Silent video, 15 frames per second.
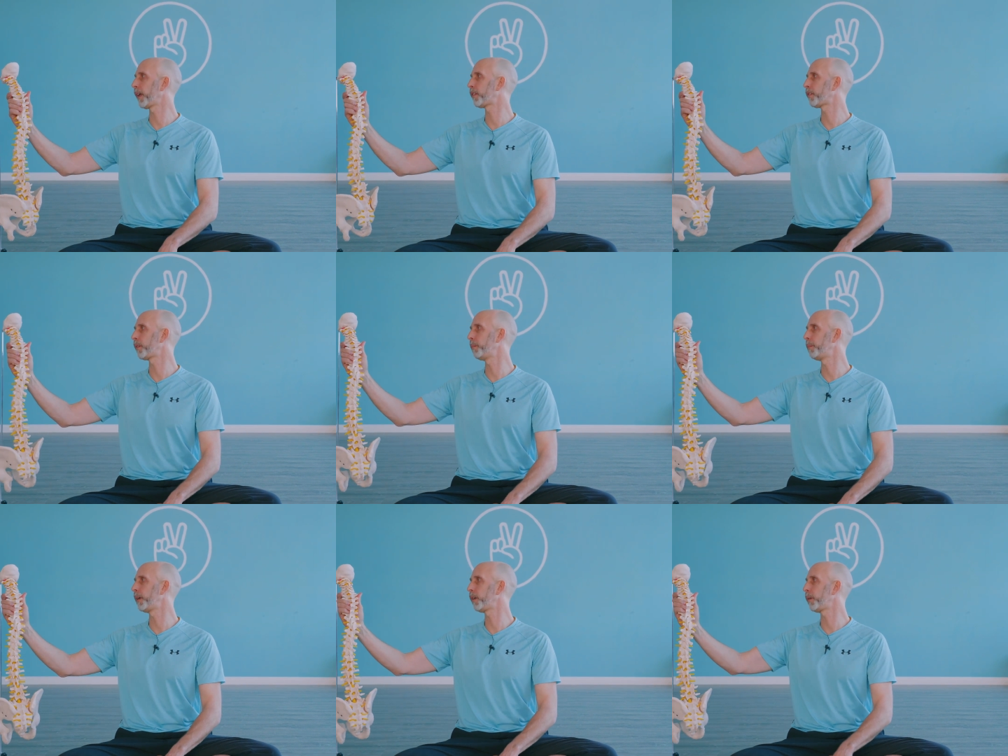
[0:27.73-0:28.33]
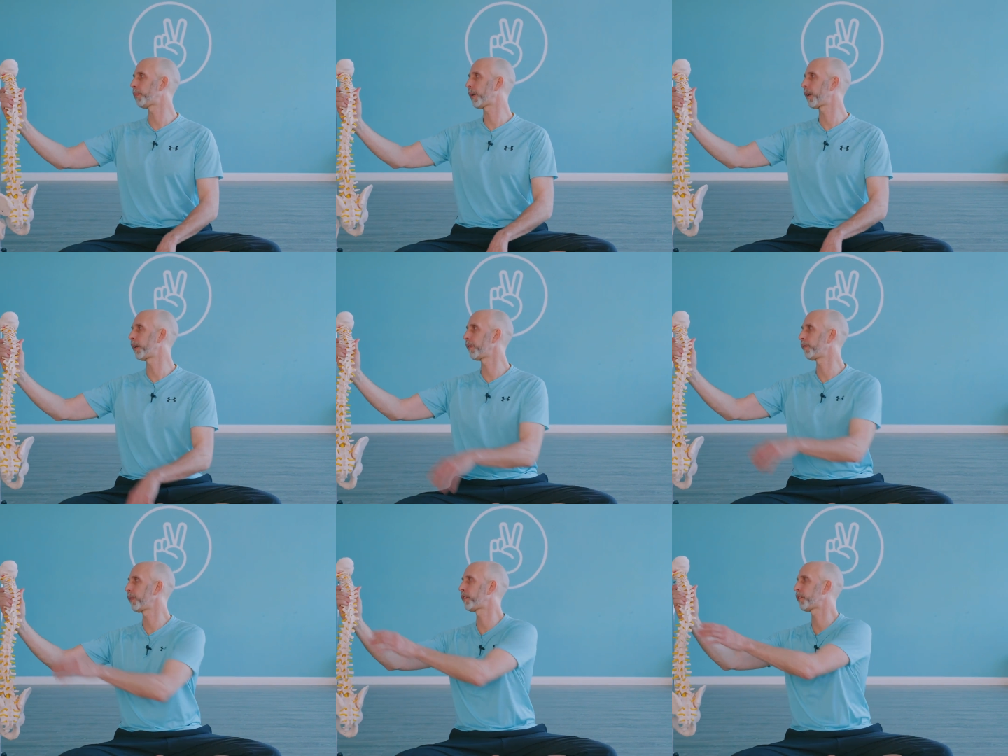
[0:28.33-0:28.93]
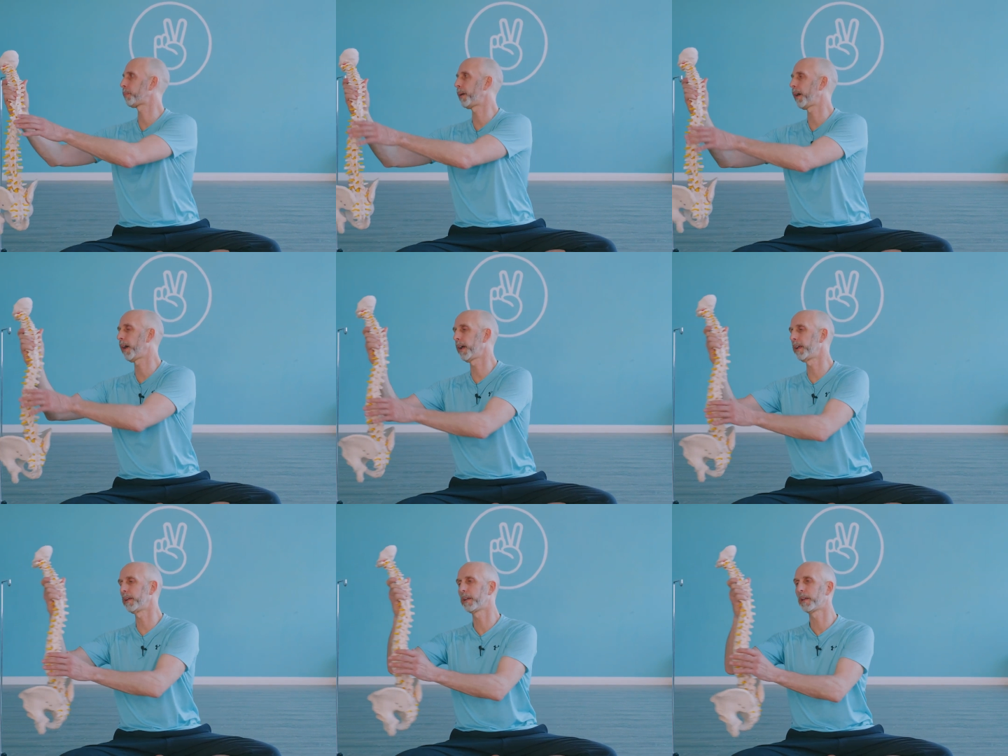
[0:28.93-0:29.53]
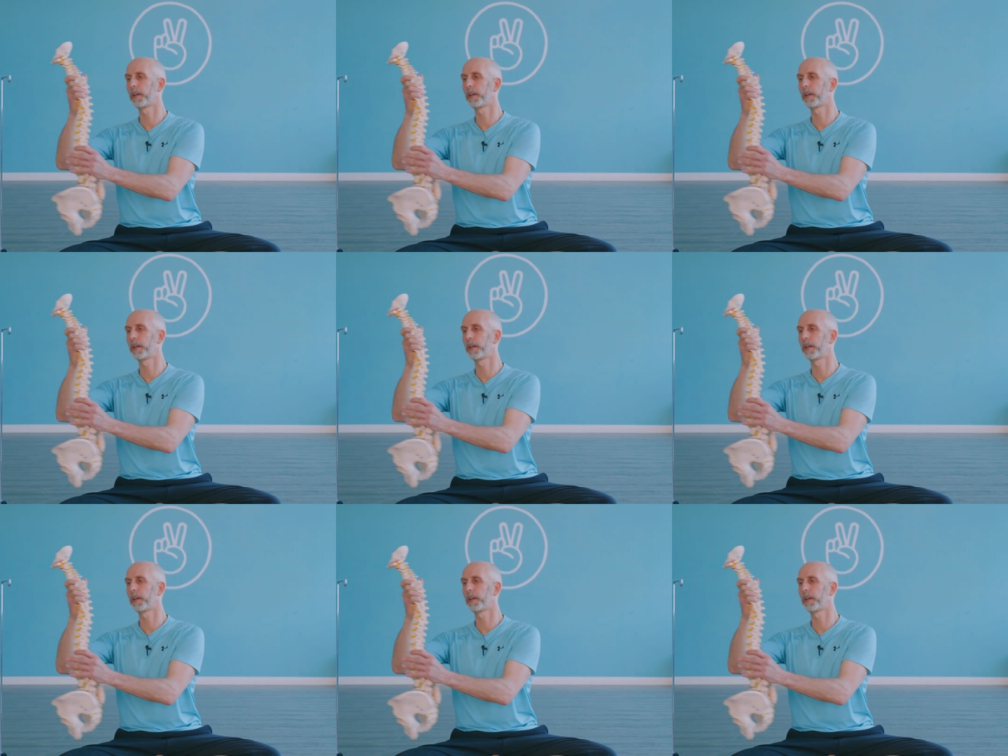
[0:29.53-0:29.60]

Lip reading: That's the middle part of the spine.